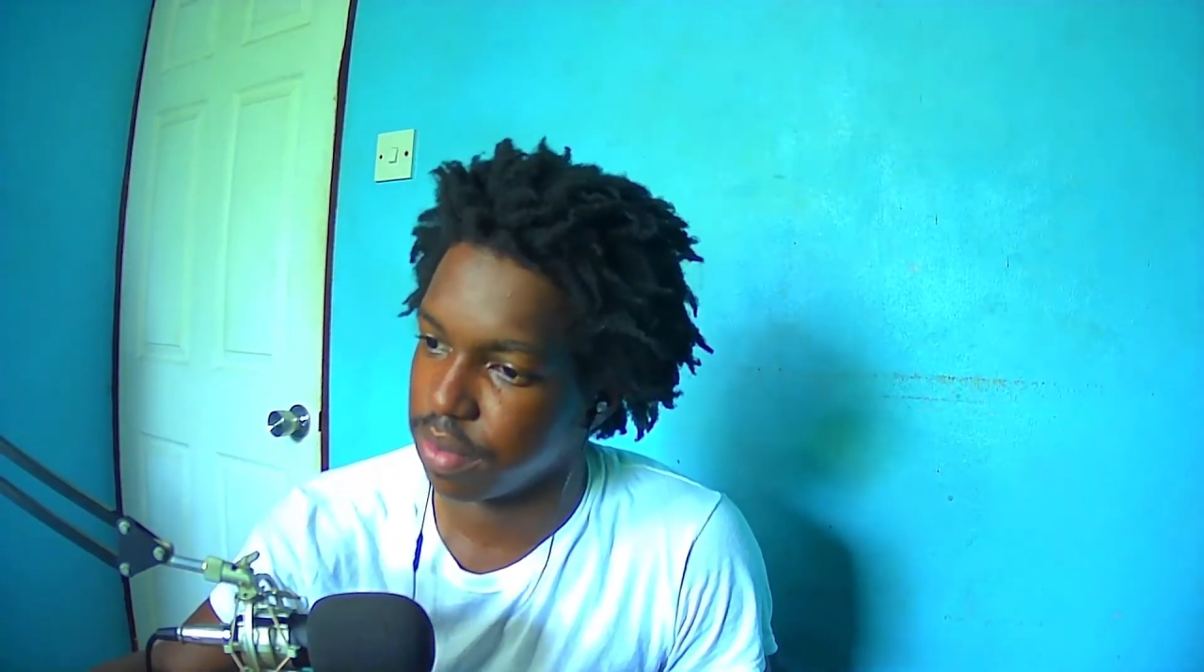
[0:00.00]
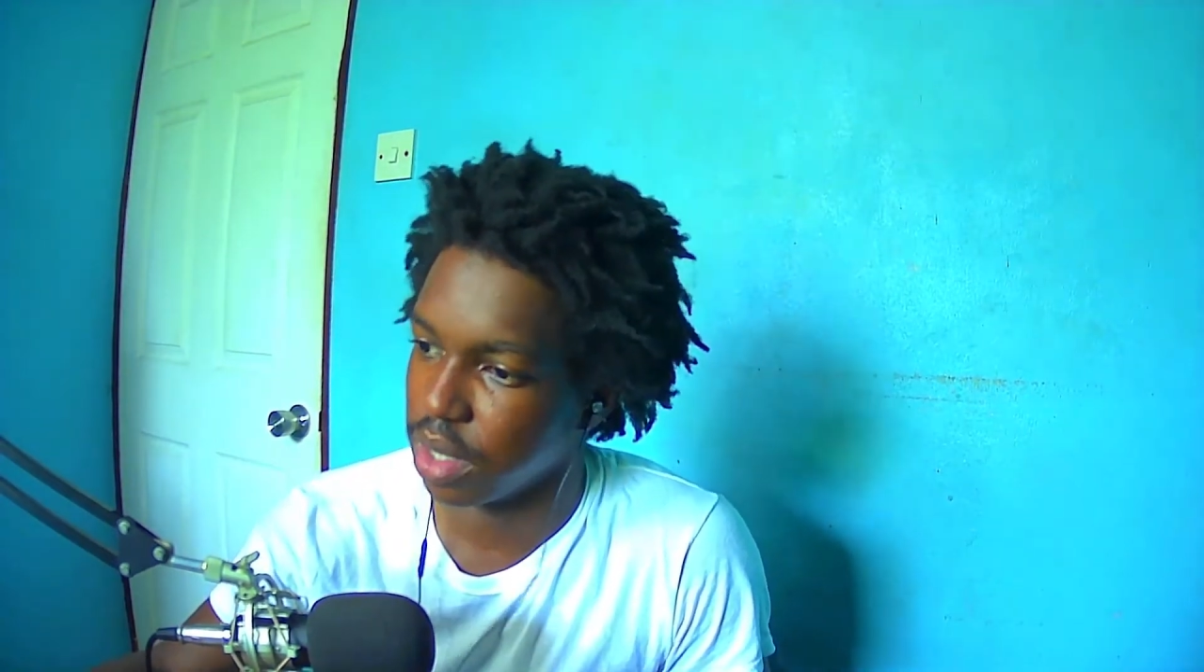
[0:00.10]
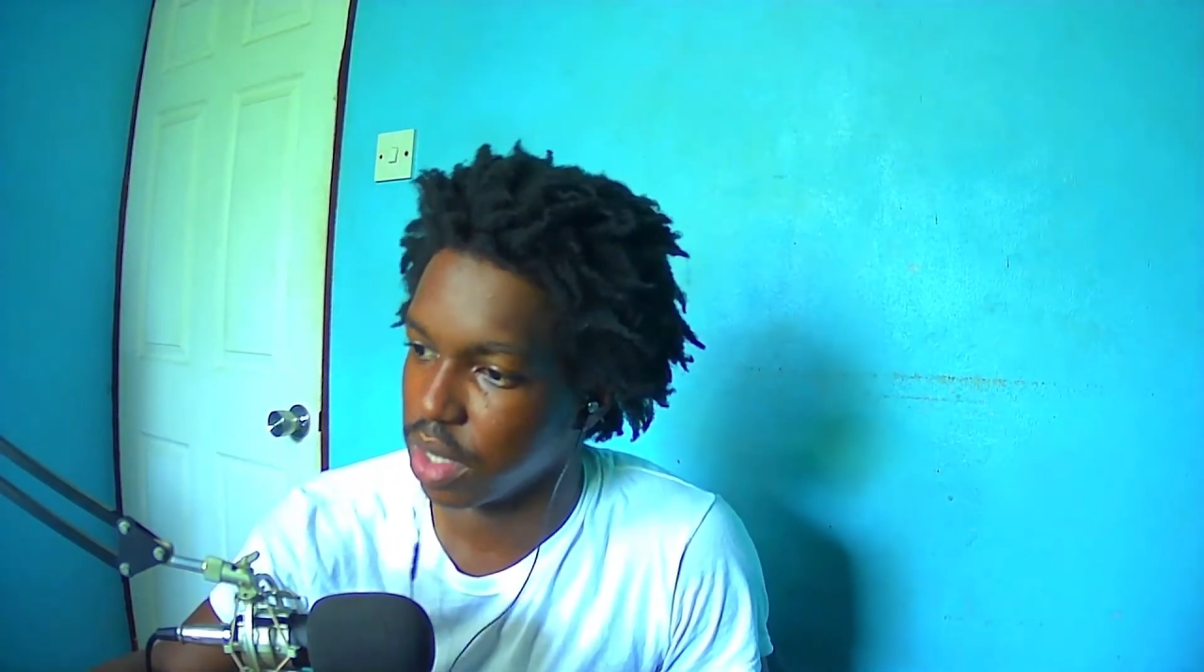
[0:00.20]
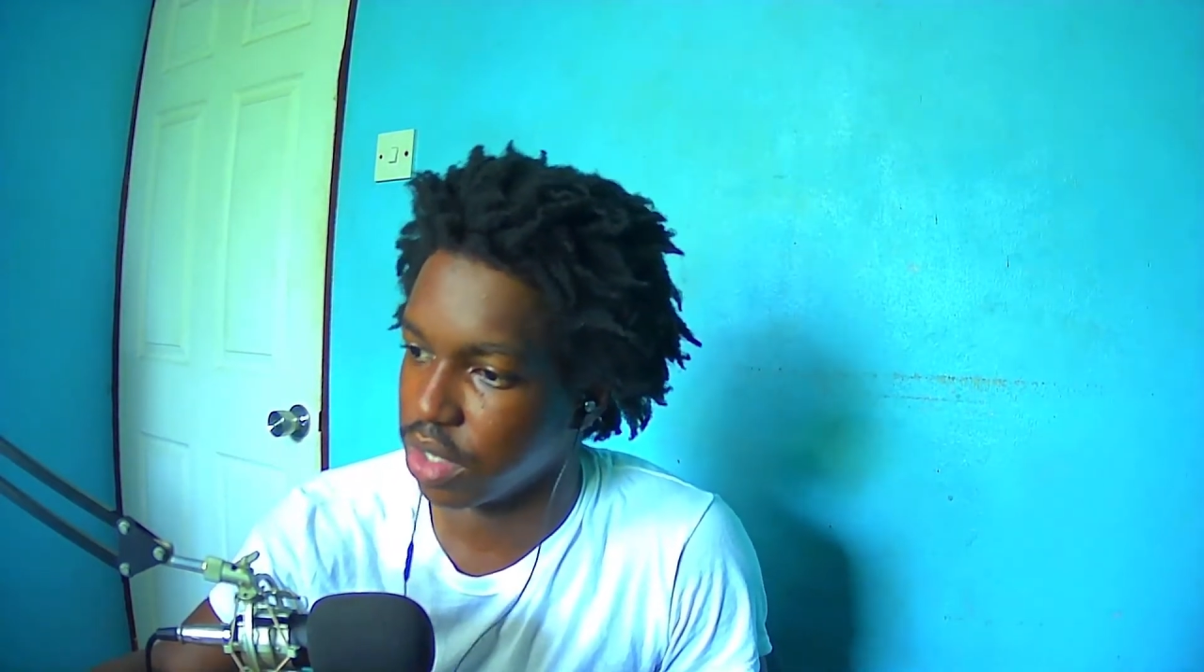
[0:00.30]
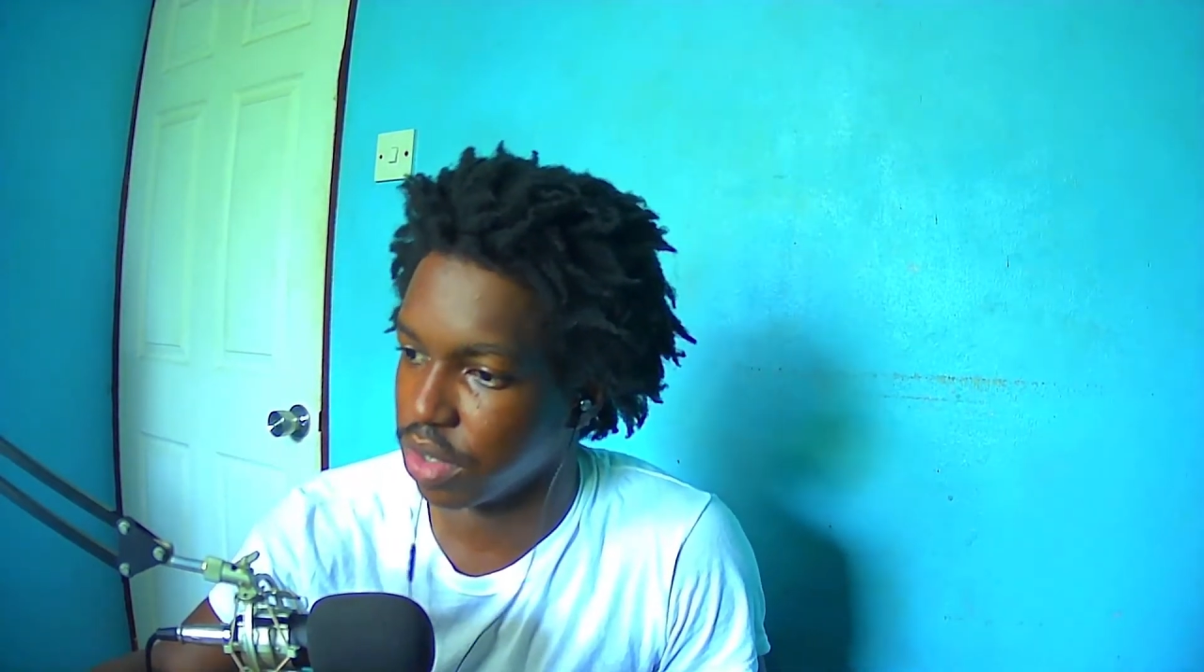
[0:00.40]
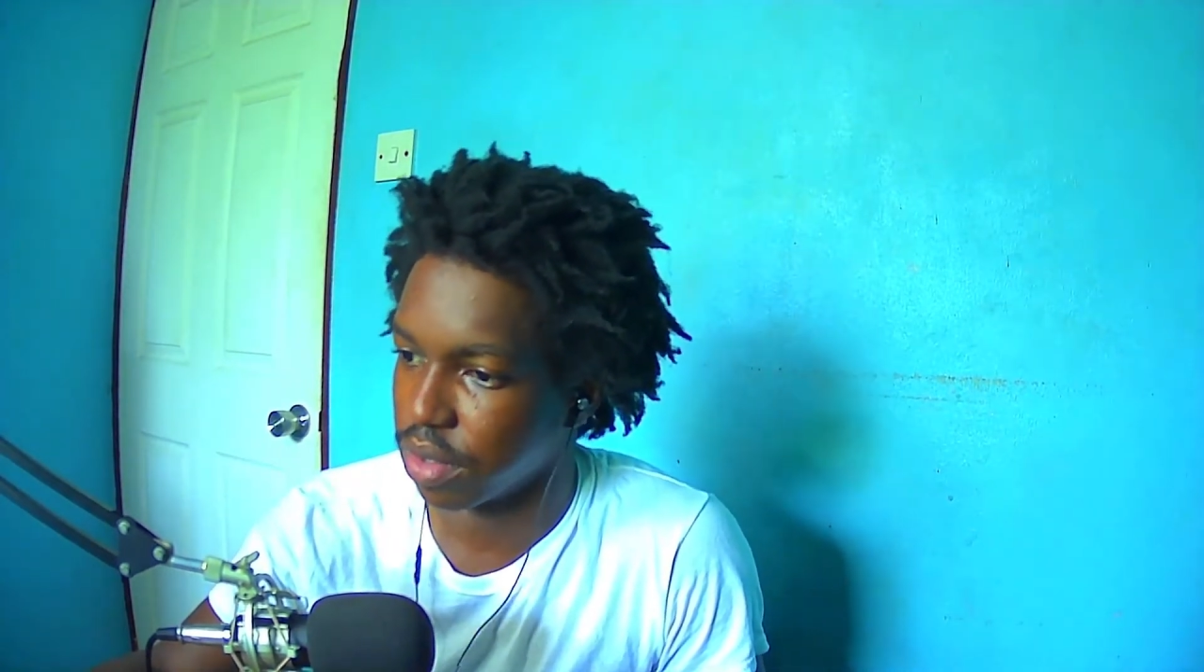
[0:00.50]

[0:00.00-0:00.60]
I got you.